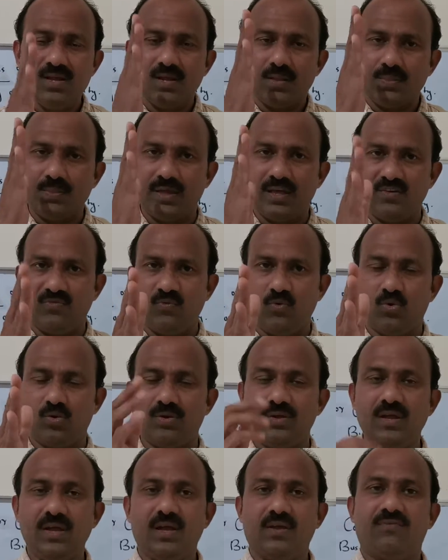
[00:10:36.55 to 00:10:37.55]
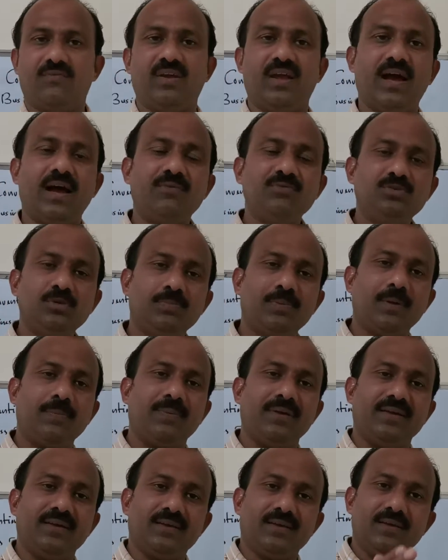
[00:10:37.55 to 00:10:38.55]
Therefore, we have to
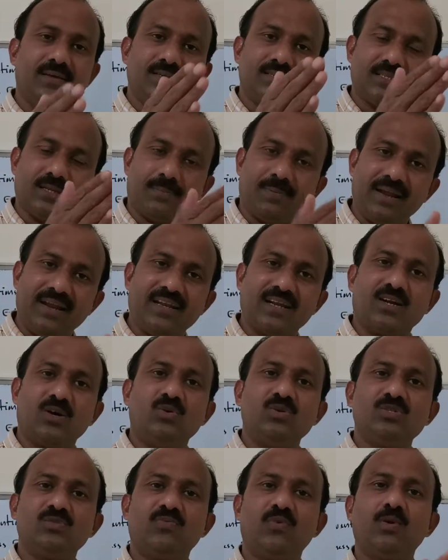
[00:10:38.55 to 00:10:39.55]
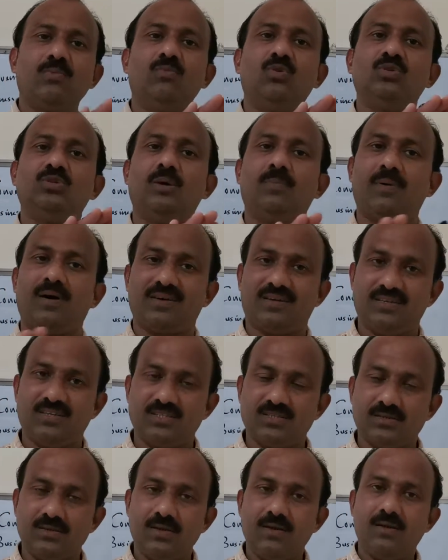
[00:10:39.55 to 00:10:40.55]
prepare separate accounts for both the
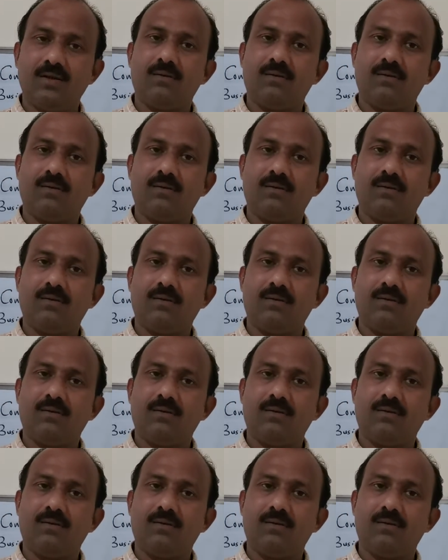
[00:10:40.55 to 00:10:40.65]
parties.